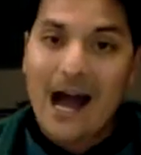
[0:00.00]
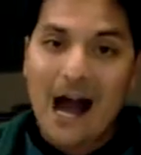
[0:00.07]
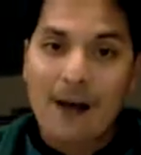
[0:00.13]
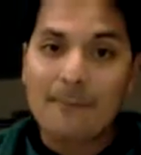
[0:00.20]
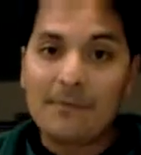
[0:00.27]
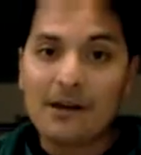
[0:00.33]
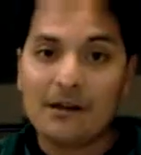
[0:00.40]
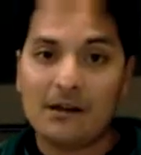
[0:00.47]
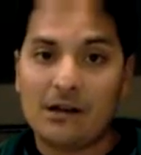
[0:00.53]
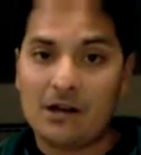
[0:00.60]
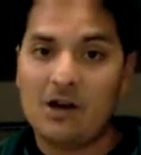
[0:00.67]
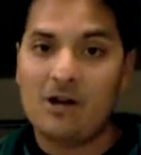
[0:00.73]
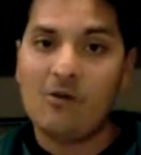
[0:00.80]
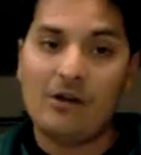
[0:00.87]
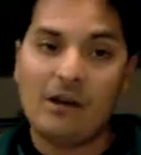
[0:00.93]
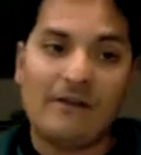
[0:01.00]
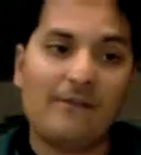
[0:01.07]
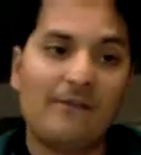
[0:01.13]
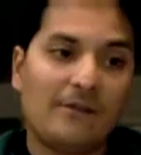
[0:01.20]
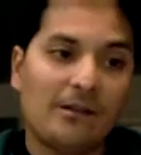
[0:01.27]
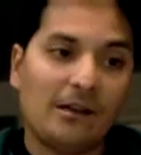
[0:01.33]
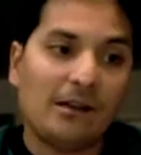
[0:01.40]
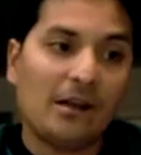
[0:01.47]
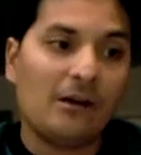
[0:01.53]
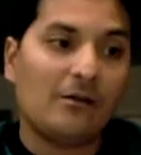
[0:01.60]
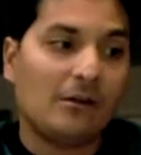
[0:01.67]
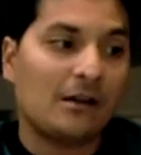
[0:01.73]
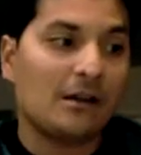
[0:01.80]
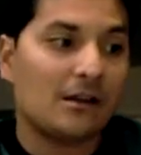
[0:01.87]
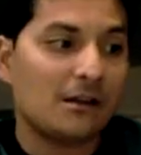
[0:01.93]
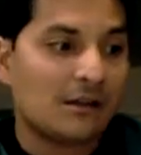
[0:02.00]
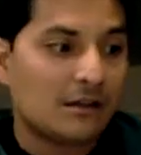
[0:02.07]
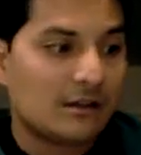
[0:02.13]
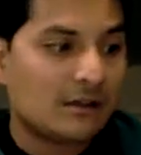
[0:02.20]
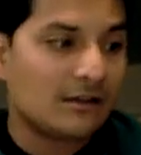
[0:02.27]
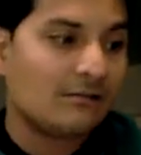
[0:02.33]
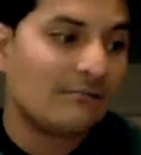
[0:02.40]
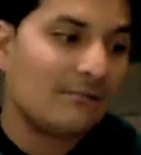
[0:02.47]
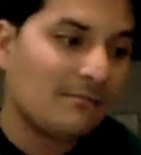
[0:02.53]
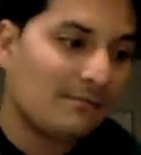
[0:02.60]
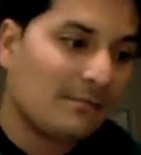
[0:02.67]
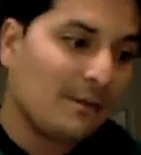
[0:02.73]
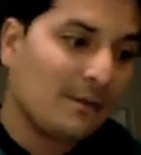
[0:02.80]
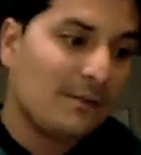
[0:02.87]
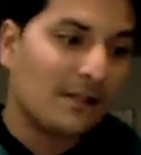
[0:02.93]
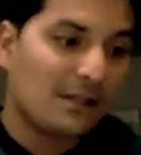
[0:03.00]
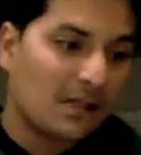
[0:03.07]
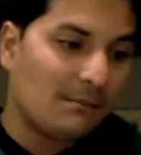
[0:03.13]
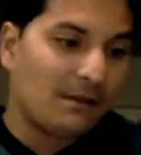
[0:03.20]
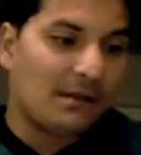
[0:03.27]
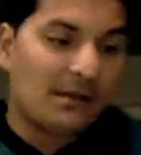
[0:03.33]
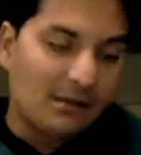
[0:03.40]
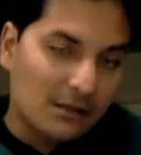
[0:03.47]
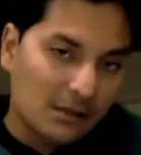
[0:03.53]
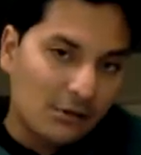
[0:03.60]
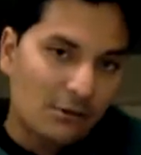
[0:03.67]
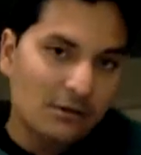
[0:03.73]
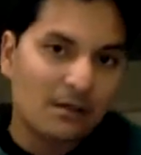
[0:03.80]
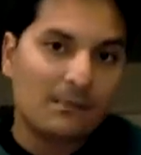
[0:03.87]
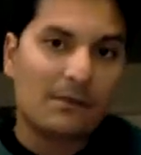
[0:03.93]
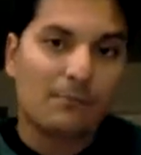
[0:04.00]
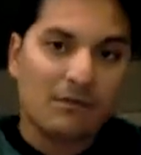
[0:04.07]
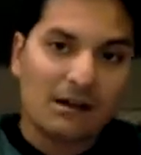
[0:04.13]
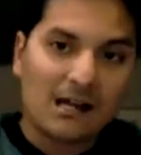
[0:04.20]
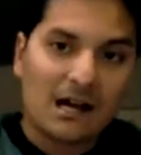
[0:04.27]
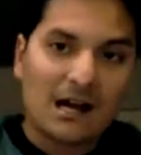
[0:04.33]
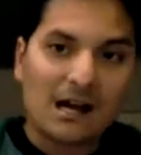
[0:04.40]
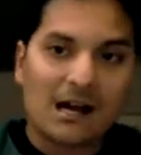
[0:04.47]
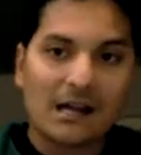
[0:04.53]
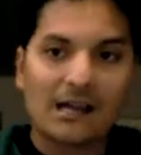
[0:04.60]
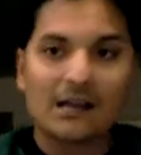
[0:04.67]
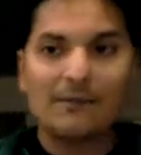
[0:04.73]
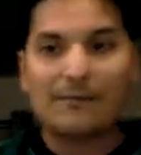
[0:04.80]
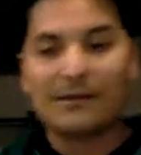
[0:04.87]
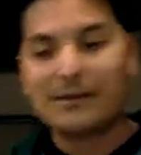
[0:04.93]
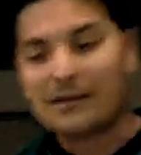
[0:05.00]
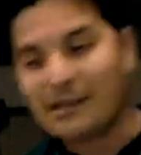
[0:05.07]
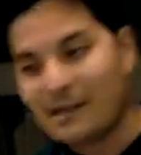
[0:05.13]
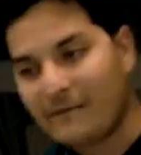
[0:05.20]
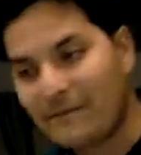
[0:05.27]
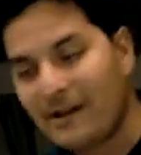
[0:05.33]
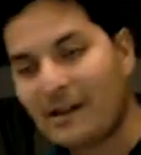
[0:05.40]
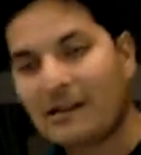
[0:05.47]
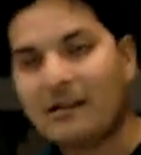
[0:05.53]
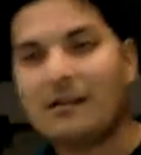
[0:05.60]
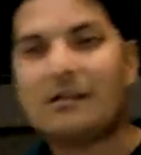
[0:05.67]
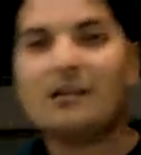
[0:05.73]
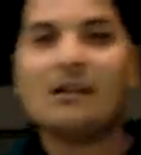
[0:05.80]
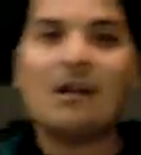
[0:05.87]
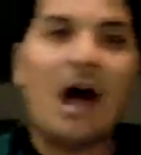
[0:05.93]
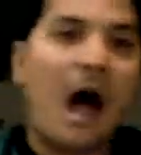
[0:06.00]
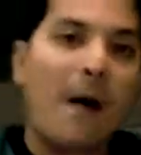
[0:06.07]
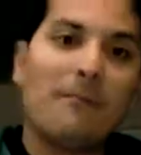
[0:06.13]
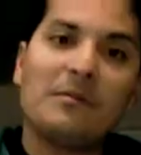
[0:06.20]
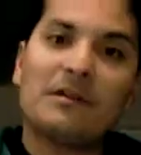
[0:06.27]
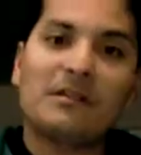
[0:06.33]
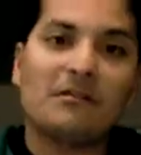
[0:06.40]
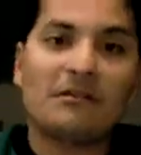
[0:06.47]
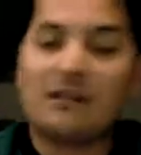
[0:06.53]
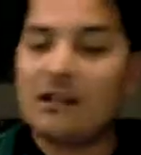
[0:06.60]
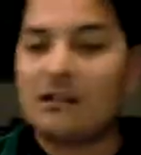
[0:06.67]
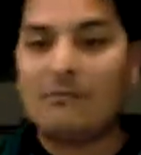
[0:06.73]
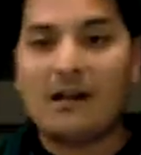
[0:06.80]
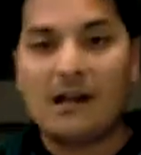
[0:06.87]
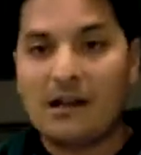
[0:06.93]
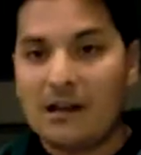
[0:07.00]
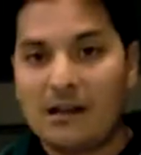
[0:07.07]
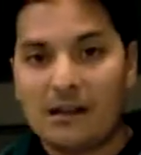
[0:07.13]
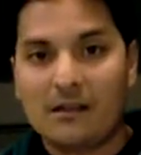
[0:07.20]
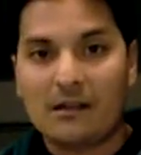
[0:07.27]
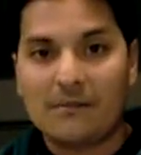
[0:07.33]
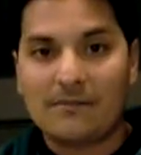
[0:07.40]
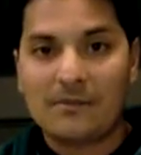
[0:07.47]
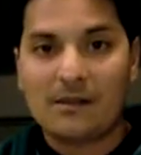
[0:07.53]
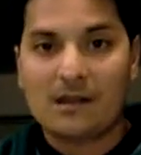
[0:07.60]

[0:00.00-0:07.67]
I'm going to go with, because people have been telling me, the scores have been pretty high, but the defenses, I'm going to stick to my guns.